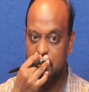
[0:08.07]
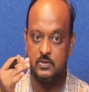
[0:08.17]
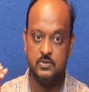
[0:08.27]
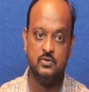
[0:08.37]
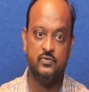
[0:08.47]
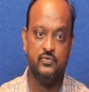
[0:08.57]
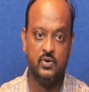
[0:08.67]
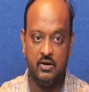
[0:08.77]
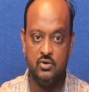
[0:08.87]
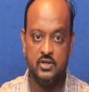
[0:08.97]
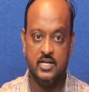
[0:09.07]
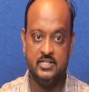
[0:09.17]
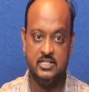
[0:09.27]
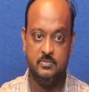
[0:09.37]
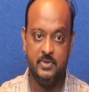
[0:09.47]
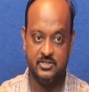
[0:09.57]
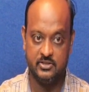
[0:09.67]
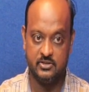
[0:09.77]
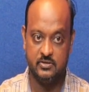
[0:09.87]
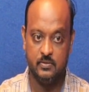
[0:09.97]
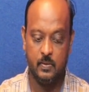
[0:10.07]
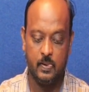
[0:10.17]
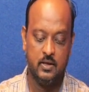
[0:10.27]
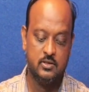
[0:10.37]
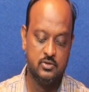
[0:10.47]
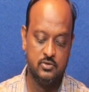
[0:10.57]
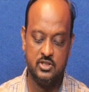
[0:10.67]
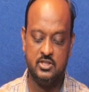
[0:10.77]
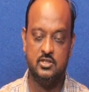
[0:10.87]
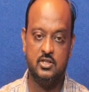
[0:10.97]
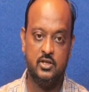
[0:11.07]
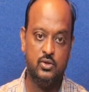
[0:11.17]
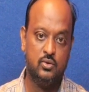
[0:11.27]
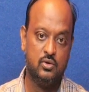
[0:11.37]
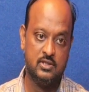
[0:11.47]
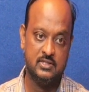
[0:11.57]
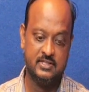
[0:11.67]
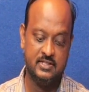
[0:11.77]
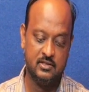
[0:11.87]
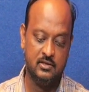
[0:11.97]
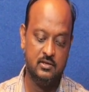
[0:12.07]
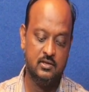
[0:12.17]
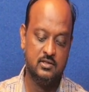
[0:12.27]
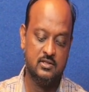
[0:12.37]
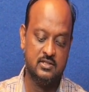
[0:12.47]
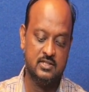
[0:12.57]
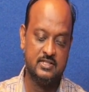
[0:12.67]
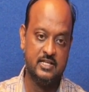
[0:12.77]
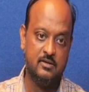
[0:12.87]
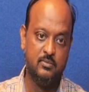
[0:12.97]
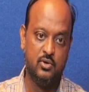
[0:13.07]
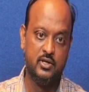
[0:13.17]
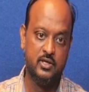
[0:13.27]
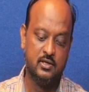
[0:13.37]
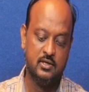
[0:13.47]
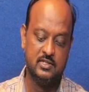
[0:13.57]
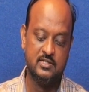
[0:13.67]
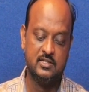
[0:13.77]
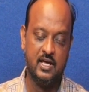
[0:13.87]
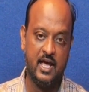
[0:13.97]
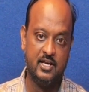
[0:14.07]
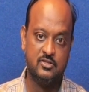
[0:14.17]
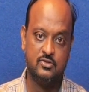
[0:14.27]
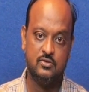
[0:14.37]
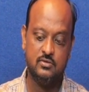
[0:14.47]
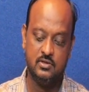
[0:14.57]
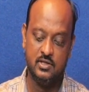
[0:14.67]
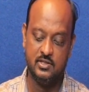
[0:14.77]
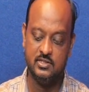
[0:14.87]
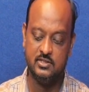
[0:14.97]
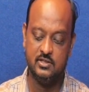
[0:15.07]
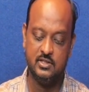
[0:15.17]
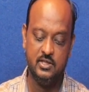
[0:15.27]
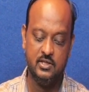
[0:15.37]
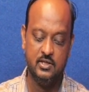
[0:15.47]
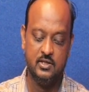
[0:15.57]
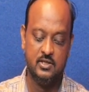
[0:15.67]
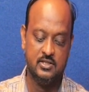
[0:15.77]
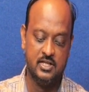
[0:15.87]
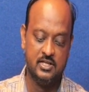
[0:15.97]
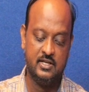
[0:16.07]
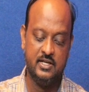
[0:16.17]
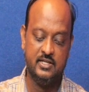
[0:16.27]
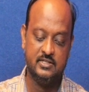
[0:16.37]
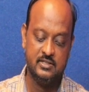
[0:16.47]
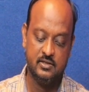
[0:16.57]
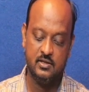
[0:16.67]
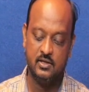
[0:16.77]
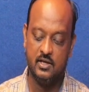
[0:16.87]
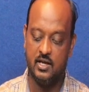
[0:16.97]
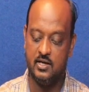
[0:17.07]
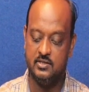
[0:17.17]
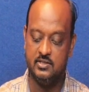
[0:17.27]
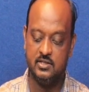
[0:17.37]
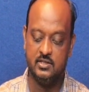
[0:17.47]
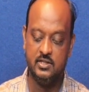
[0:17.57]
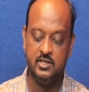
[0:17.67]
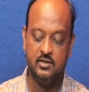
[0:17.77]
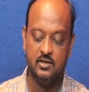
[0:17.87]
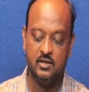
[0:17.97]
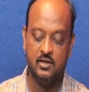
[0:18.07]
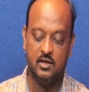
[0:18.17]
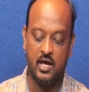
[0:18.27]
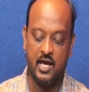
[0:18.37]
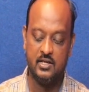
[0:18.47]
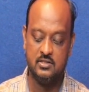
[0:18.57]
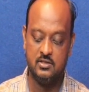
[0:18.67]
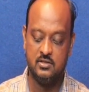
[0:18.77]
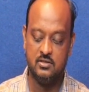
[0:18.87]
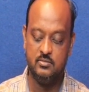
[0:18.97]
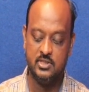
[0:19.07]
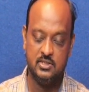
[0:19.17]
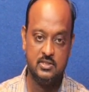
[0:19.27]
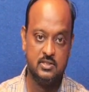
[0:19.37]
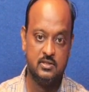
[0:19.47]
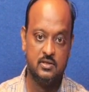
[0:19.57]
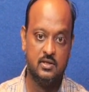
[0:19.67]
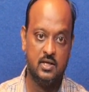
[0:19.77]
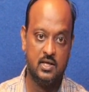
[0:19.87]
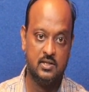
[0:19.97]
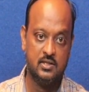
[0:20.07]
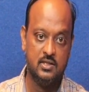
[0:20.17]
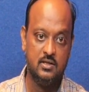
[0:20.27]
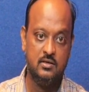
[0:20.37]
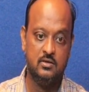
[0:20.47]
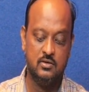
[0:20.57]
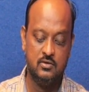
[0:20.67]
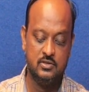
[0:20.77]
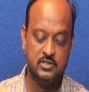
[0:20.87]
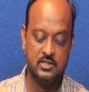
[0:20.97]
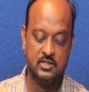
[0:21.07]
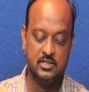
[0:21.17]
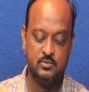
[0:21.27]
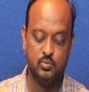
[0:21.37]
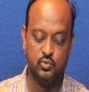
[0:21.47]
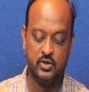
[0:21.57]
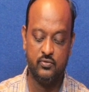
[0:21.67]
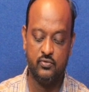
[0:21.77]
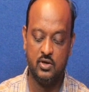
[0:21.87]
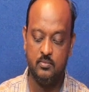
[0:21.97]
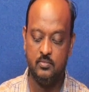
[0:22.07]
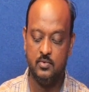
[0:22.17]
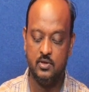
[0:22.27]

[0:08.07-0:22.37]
So if you have a look at this picture, so this is the neuronal cell, this is the cell body, this is the axon, and these are the dendrites, and these are the axon terminals, and then the nerve signal is moving from